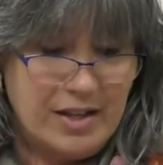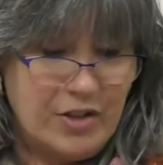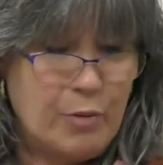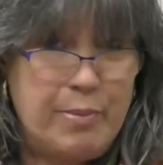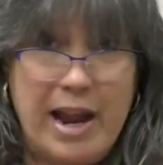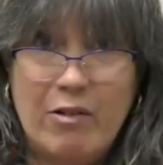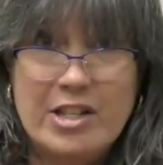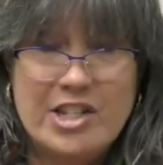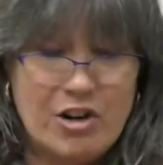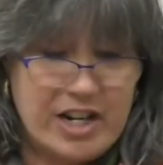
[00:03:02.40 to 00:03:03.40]
Their
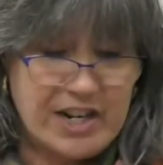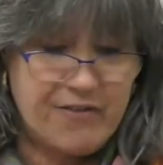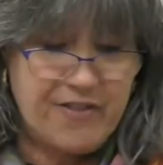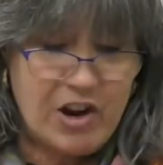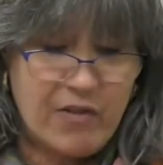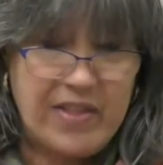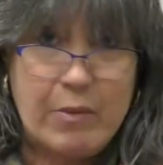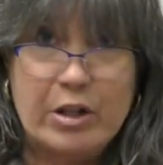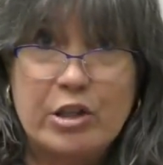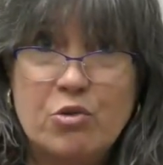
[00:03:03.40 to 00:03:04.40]
parents started to fear that they
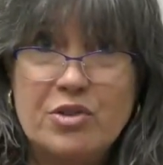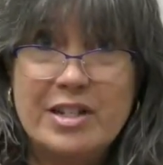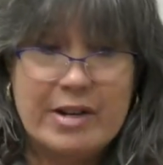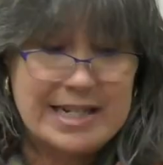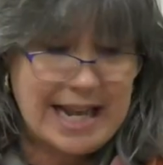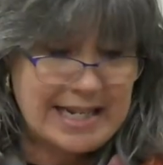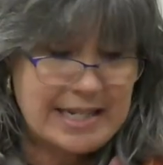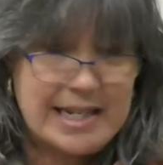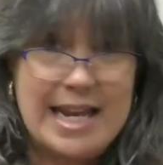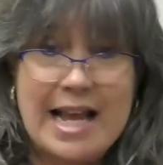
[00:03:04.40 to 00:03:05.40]
would lose their
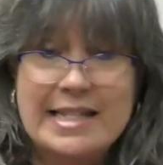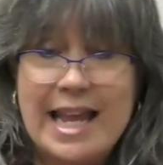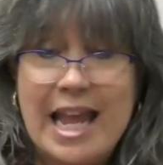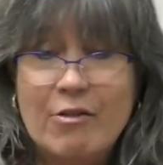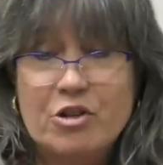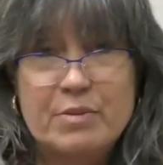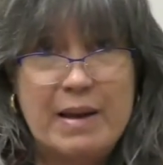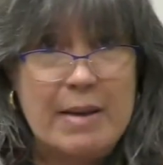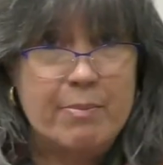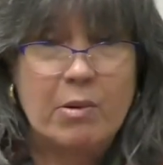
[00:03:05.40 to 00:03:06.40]
identity as English
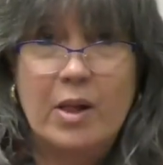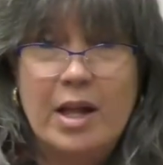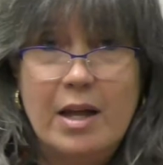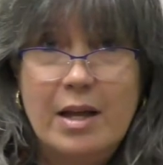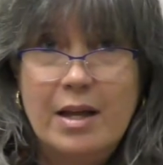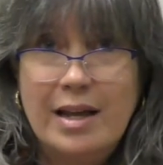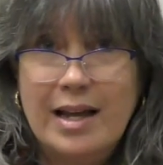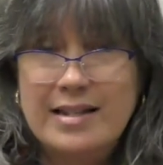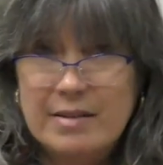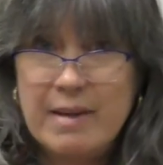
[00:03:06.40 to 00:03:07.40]
people.
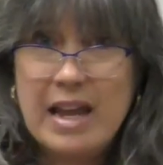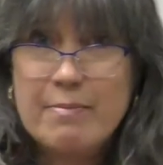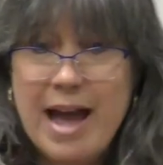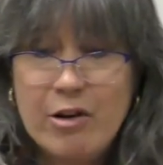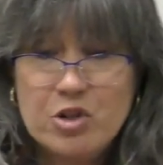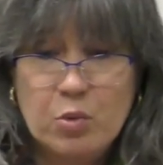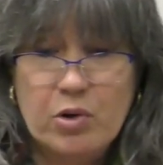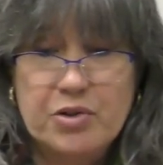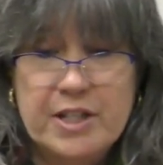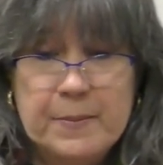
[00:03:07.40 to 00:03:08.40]
And to make matters
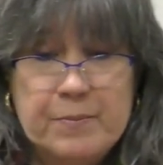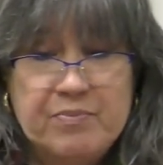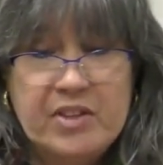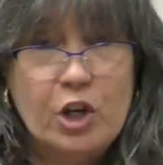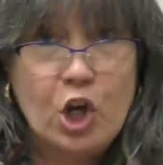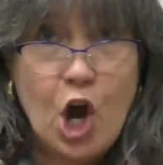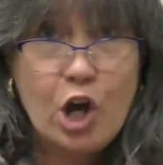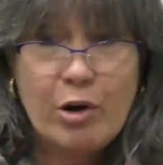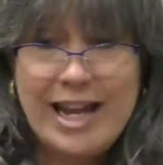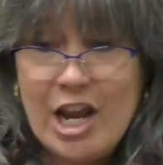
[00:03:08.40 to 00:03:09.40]
worse, the
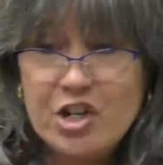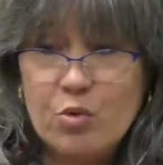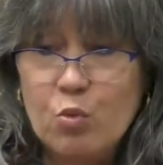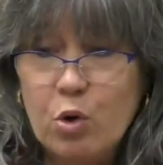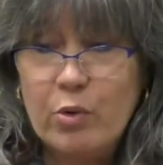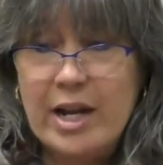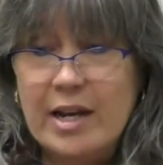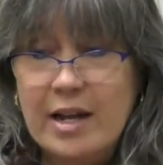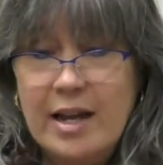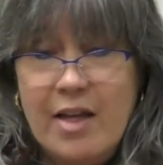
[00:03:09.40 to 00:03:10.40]
congregation worried
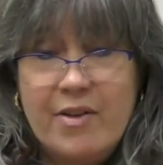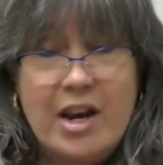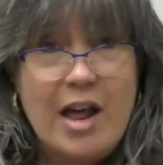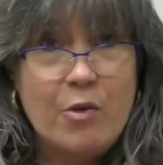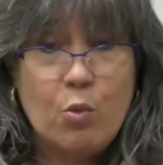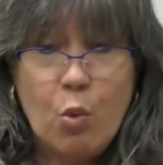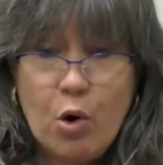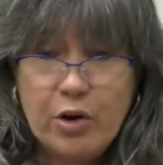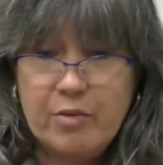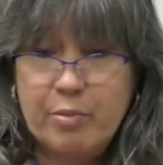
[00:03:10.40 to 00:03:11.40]
that another
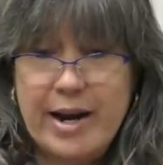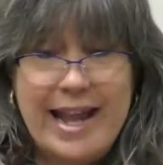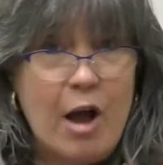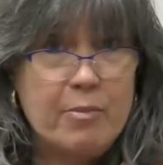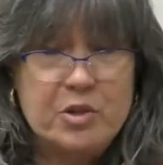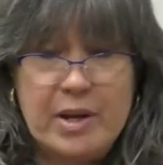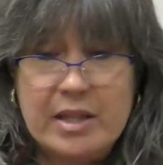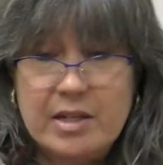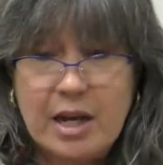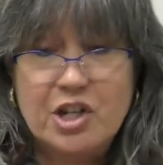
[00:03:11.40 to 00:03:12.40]
war could break out between
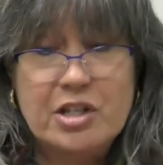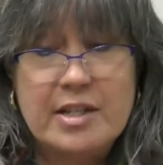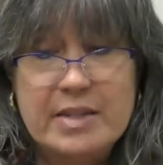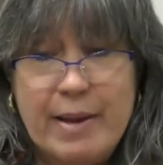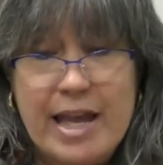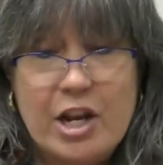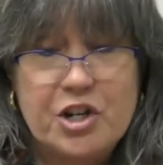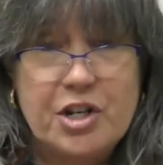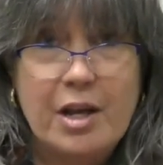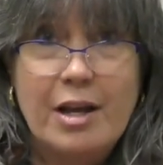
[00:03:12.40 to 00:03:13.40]
the Dutch and the
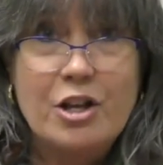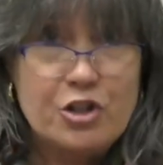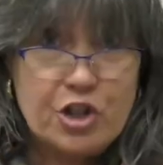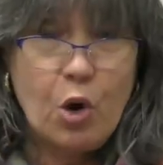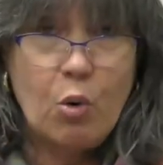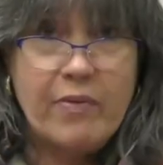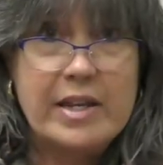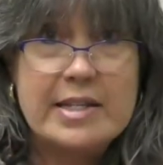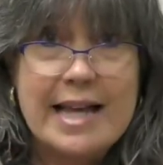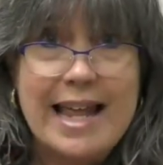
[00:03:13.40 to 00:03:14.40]
Spanish, so
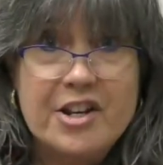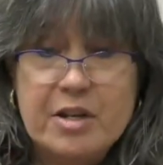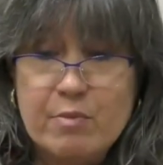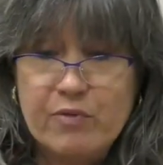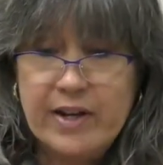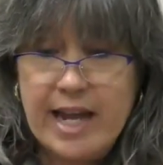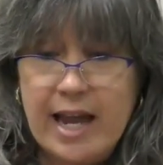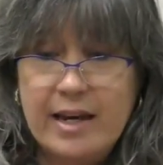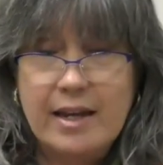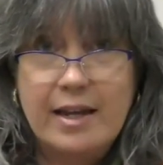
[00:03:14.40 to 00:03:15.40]
they decided to move
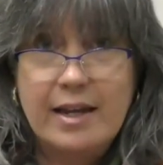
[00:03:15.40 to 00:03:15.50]
again.